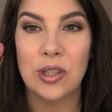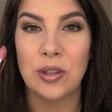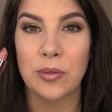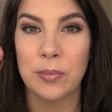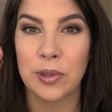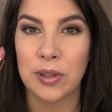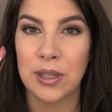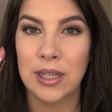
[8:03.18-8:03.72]

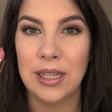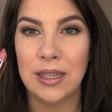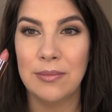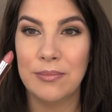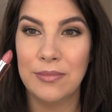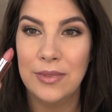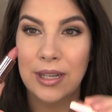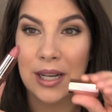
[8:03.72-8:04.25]
Tilbury
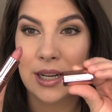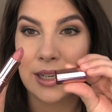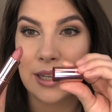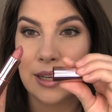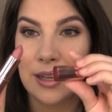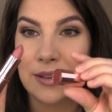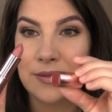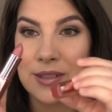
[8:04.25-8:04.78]

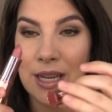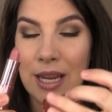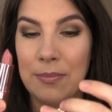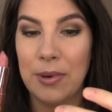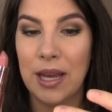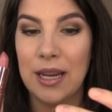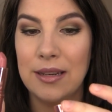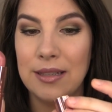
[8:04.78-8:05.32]
knockoff
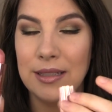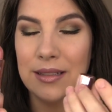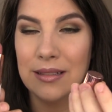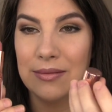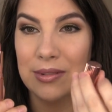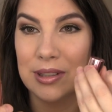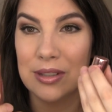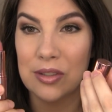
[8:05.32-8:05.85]
type
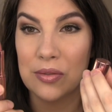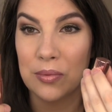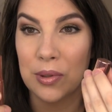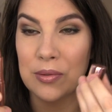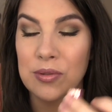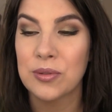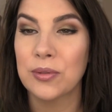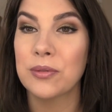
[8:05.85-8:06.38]
idea with this
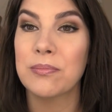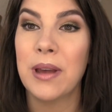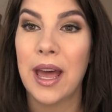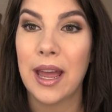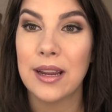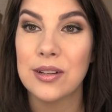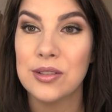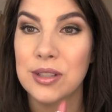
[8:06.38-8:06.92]
rose gold
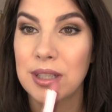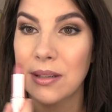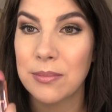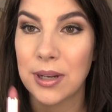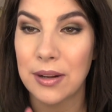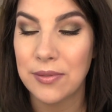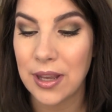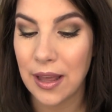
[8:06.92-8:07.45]
packaging,
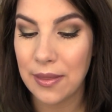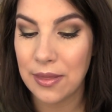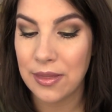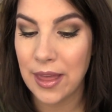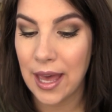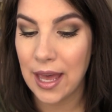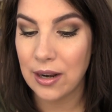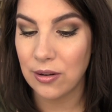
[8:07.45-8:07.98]
but I've got
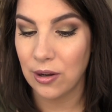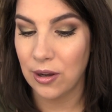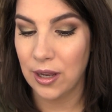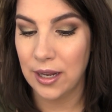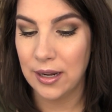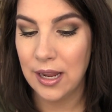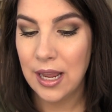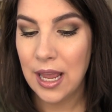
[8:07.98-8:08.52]
that
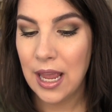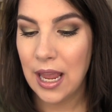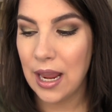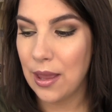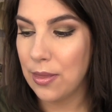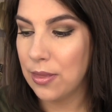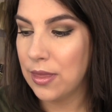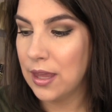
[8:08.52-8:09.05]
on.
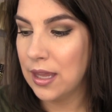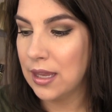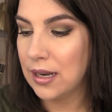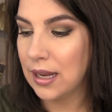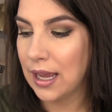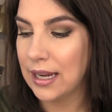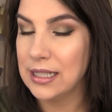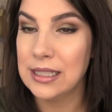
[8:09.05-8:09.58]
And
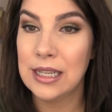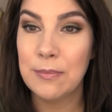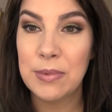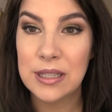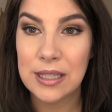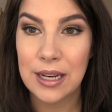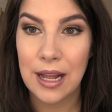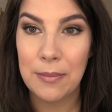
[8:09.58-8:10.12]
then I
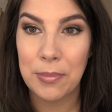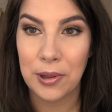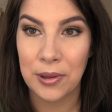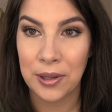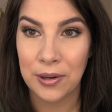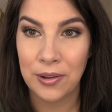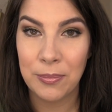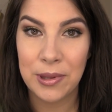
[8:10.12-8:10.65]
deepened it up a
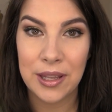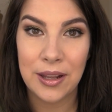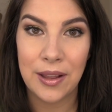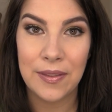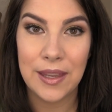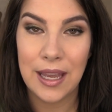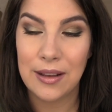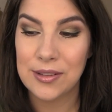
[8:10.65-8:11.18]
little bit
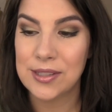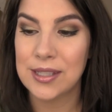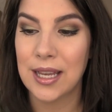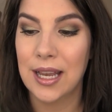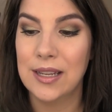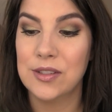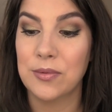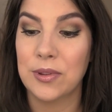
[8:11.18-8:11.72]
on the
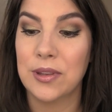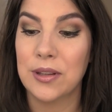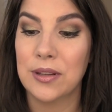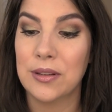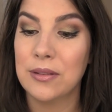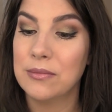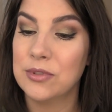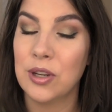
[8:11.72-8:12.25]
outsides with
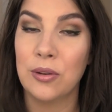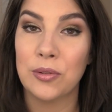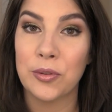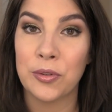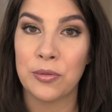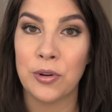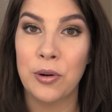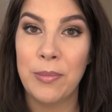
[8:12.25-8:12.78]
the total
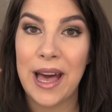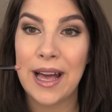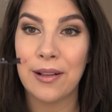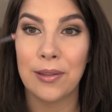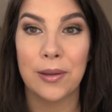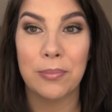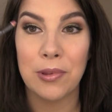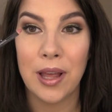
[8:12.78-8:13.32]
throwback
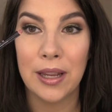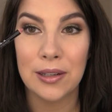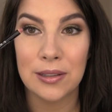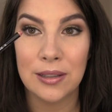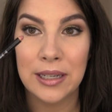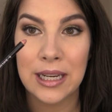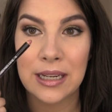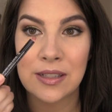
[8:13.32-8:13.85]
black lip
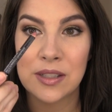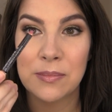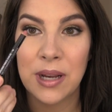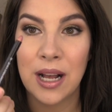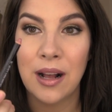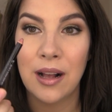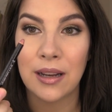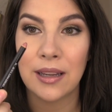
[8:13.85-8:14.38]
liner, NYX
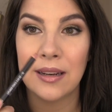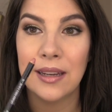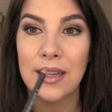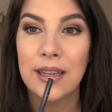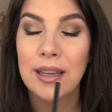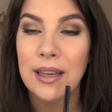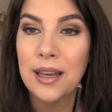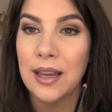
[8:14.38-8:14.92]

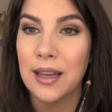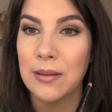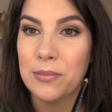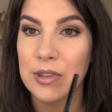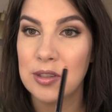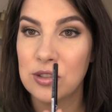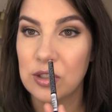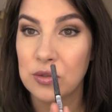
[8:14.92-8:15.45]
Mahogany.
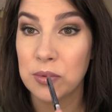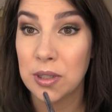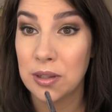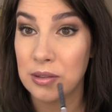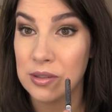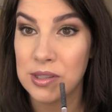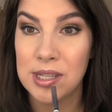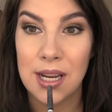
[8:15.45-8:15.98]
Um, this is just one of
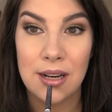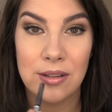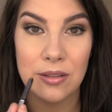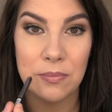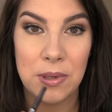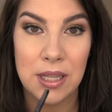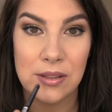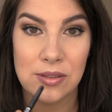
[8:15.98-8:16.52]
their
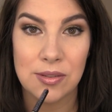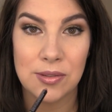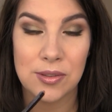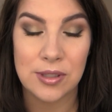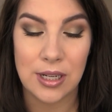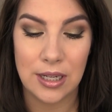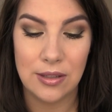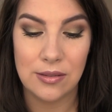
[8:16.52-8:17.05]
standard
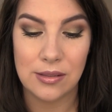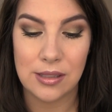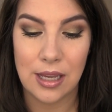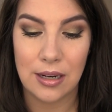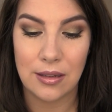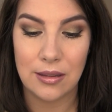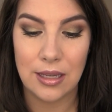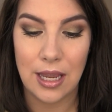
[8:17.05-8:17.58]
pencils, and I use
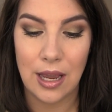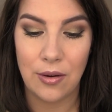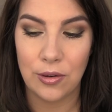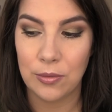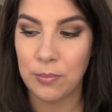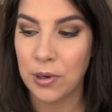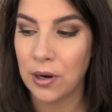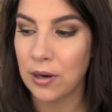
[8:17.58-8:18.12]
that on the
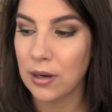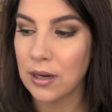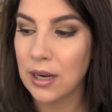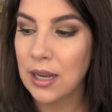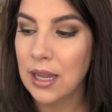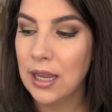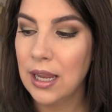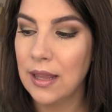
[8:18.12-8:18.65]
outer
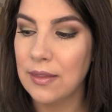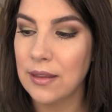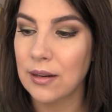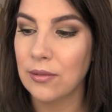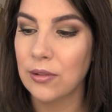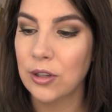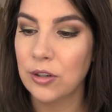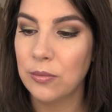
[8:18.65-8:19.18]
part. And then
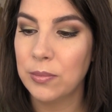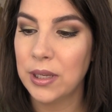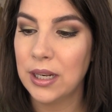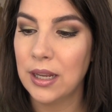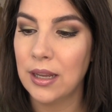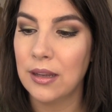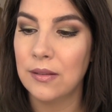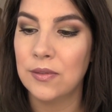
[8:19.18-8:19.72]
a little
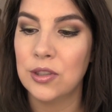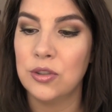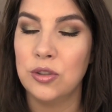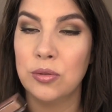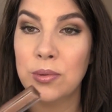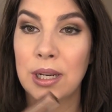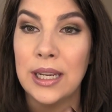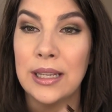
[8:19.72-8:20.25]
bit of
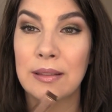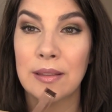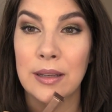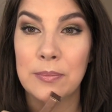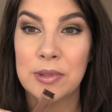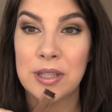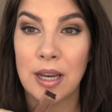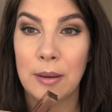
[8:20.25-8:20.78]
Jouer
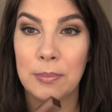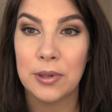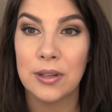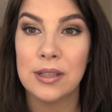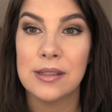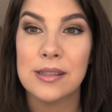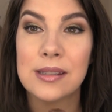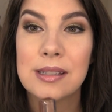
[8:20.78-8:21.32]
Lip Topper
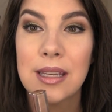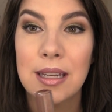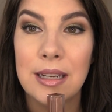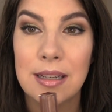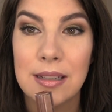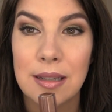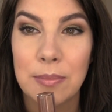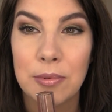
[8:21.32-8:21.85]
in
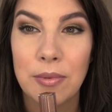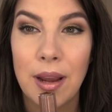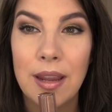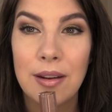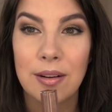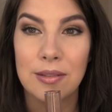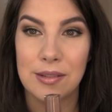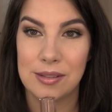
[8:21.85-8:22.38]
Skinny Dip right
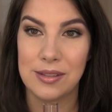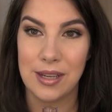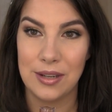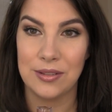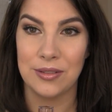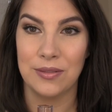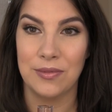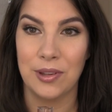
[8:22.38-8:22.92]
here in the
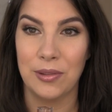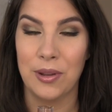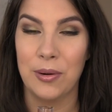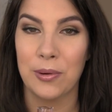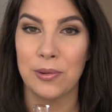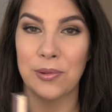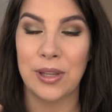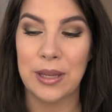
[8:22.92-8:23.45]
center of the
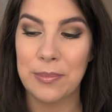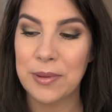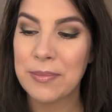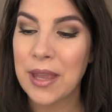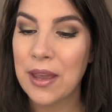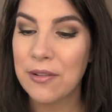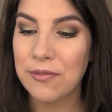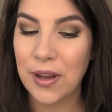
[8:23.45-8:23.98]
lower lip.
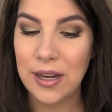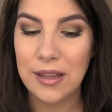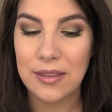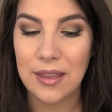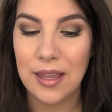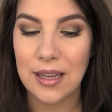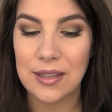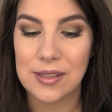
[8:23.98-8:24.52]
Funny
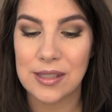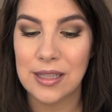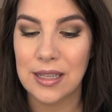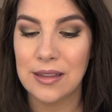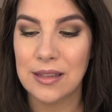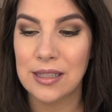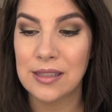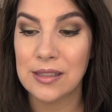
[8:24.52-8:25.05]
thing is
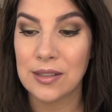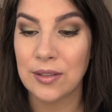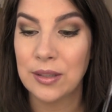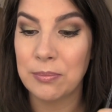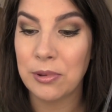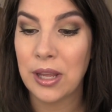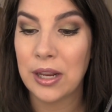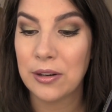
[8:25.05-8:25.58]
that this is a
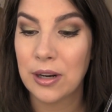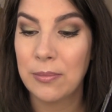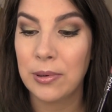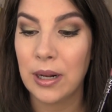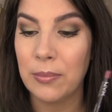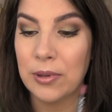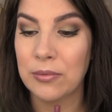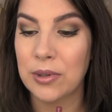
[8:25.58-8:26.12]
lip liner I
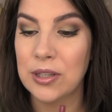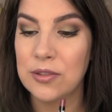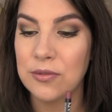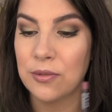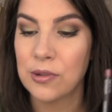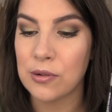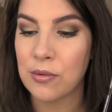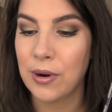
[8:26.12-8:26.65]
probably reached
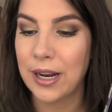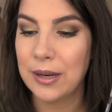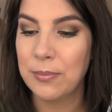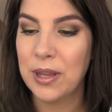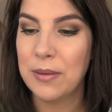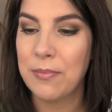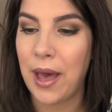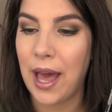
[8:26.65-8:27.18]
for quite a
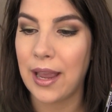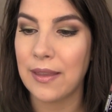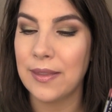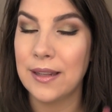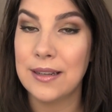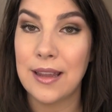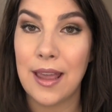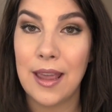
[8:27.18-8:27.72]
bit back in
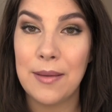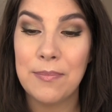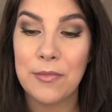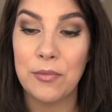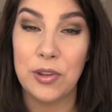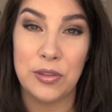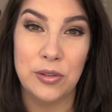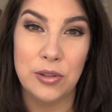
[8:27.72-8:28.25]
the day
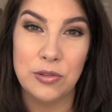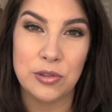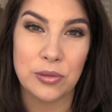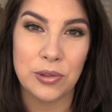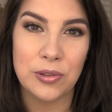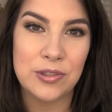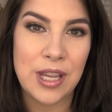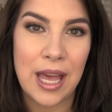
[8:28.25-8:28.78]
with
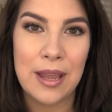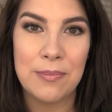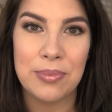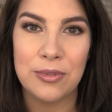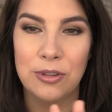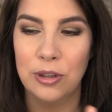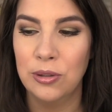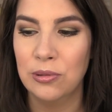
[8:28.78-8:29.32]
neutral
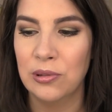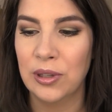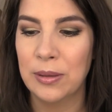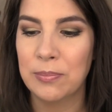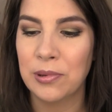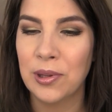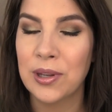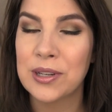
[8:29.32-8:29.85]
type nude
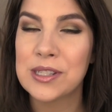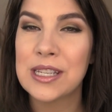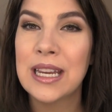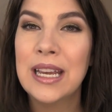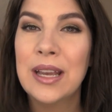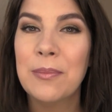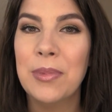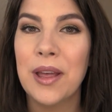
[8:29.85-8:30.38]
lip looks.
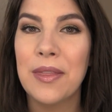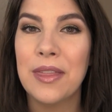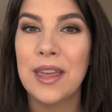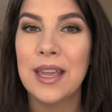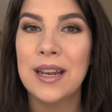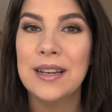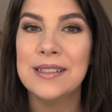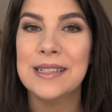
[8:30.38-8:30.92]
But
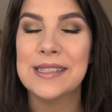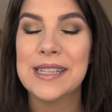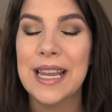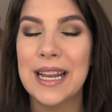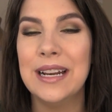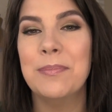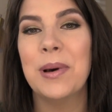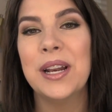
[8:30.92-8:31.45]
then, does
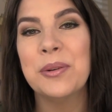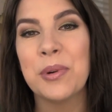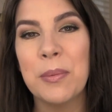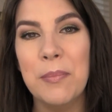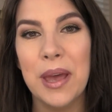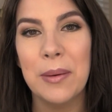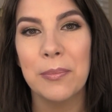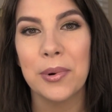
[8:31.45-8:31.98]
anybody
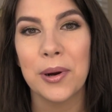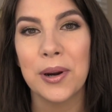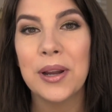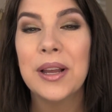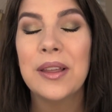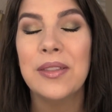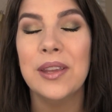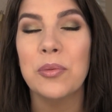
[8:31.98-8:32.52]
remember
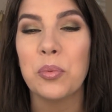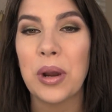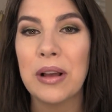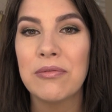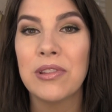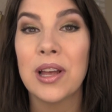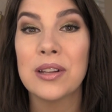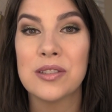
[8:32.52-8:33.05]
the
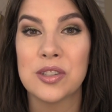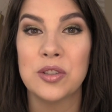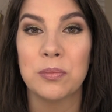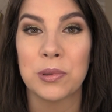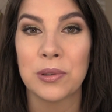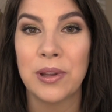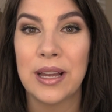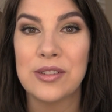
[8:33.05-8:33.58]
Revlon
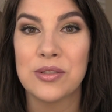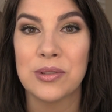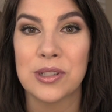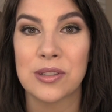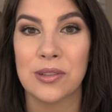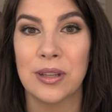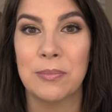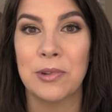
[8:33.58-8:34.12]
Super
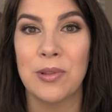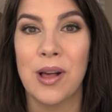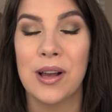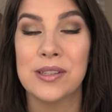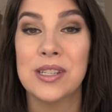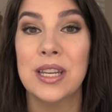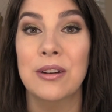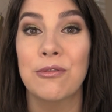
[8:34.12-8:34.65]
Lustrous Lip
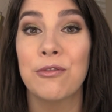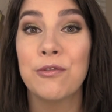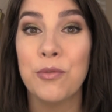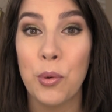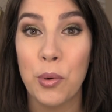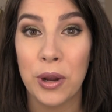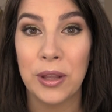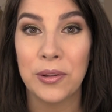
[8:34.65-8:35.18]
Gloss in
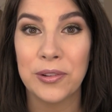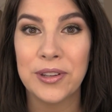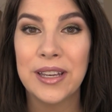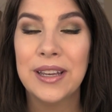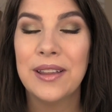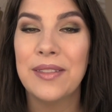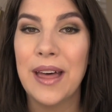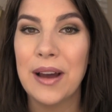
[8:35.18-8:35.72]
Foiled?
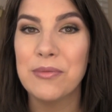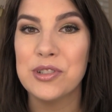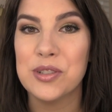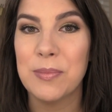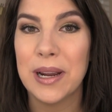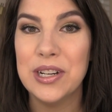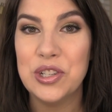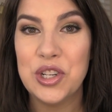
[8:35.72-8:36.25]
That was my